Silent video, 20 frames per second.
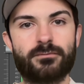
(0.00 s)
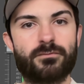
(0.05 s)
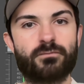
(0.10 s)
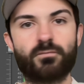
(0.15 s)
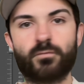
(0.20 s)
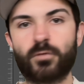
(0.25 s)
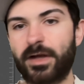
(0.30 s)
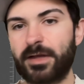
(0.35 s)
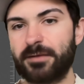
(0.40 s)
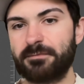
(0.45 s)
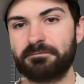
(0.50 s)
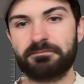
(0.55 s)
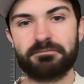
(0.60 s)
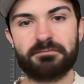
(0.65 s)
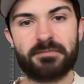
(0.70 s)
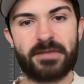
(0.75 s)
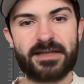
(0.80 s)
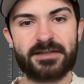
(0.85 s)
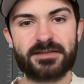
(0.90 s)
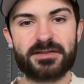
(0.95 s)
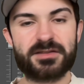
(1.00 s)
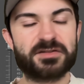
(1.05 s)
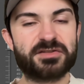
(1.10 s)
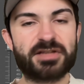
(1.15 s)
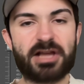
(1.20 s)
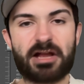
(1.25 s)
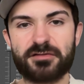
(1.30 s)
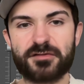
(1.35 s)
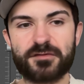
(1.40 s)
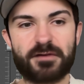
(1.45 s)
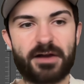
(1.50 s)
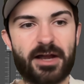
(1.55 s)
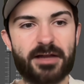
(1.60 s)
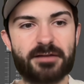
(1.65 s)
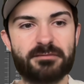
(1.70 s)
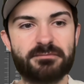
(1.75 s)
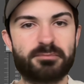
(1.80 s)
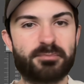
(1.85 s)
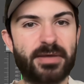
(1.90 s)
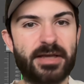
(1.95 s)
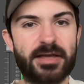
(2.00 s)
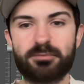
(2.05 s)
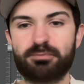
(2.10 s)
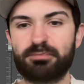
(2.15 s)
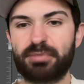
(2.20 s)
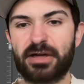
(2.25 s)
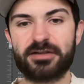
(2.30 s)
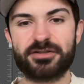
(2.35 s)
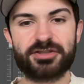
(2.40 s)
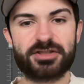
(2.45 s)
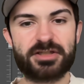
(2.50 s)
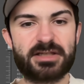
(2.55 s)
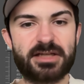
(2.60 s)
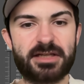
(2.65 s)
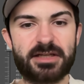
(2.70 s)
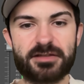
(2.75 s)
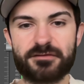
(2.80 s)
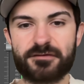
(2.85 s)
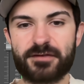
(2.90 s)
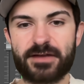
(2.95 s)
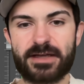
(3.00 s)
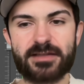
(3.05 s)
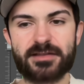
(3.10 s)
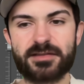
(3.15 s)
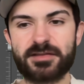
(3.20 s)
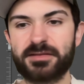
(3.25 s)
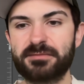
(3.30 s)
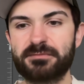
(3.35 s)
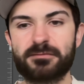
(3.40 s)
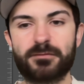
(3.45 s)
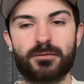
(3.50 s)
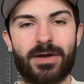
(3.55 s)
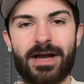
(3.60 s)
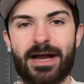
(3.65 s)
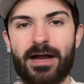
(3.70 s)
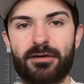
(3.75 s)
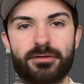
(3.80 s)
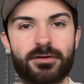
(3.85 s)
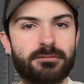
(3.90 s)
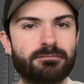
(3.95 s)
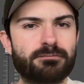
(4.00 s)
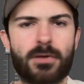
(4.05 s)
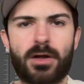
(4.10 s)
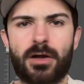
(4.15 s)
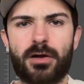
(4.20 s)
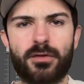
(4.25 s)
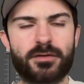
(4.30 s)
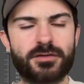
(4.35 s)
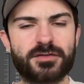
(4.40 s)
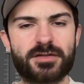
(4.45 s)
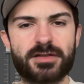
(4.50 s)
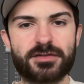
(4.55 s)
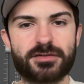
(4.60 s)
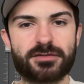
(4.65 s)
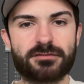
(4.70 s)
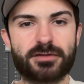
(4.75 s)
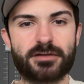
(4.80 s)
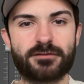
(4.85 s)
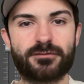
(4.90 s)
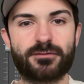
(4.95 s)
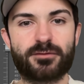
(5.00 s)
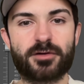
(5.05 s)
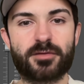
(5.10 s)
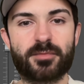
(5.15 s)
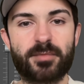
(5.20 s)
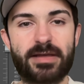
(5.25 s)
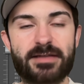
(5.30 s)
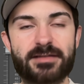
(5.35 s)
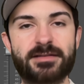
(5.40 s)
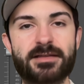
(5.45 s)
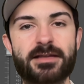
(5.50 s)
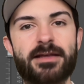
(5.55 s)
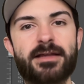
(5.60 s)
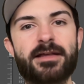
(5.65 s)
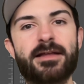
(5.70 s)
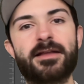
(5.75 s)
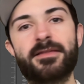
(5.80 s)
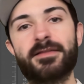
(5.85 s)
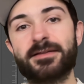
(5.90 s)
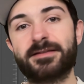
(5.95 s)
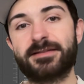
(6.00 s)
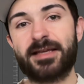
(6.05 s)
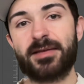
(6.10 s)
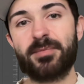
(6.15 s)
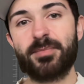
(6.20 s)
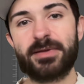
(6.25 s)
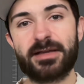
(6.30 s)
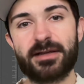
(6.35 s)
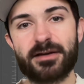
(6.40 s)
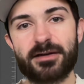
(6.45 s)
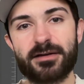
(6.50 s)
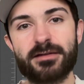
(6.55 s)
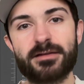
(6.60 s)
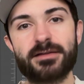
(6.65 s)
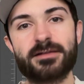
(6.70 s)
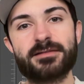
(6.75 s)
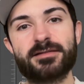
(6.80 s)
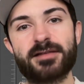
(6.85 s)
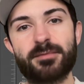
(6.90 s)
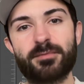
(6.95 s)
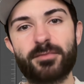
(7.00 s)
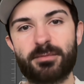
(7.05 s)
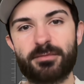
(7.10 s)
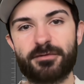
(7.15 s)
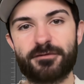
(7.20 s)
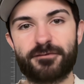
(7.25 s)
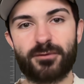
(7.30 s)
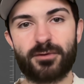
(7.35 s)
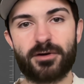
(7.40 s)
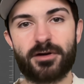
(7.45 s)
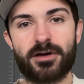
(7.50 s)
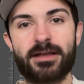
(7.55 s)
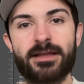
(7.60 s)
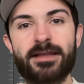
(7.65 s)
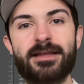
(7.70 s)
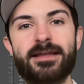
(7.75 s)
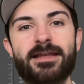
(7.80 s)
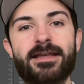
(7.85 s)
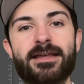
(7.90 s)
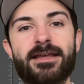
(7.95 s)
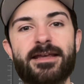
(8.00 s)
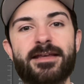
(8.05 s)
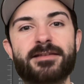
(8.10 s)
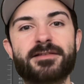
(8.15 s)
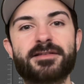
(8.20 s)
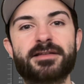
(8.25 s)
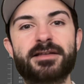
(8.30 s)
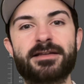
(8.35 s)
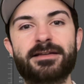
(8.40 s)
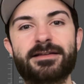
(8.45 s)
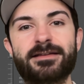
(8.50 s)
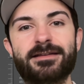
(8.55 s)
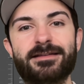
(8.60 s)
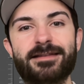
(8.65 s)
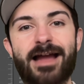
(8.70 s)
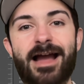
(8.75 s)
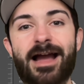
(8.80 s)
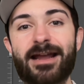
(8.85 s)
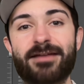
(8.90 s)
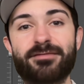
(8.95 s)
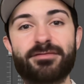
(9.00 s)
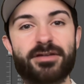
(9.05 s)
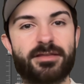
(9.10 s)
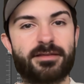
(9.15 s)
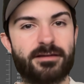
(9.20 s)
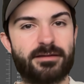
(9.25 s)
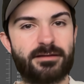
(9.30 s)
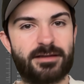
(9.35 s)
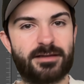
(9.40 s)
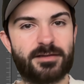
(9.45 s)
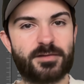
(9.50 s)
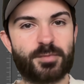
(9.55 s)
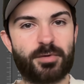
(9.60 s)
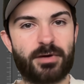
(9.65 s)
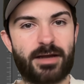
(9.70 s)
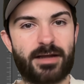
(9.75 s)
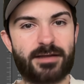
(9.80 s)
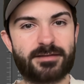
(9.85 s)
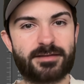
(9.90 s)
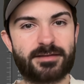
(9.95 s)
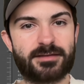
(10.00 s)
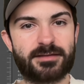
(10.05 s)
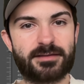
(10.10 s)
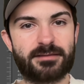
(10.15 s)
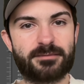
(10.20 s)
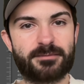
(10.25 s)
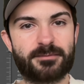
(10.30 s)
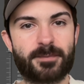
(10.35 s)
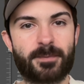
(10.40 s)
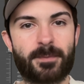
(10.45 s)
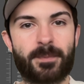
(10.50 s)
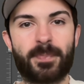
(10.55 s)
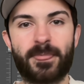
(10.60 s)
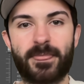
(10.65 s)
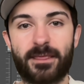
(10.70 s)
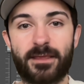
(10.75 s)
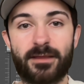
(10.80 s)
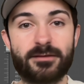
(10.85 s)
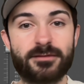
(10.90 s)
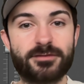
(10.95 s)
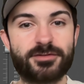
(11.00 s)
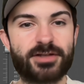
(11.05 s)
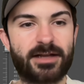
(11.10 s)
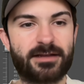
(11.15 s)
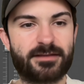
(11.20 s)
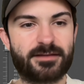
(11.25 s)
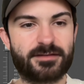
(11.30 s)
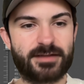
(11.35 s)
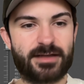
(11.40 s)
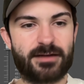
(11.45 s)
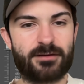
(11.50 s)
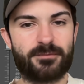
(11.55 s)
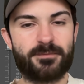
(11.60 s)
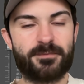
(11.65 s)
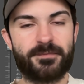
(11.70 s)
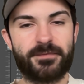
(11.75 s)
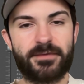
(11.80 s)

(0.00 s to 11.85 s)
Right? Mixed, sounds fine. Big, punchy, in your face, loud, all those things you're looking for in a mix. The tip here, tip number 4, is not everything needs processing. Check this out.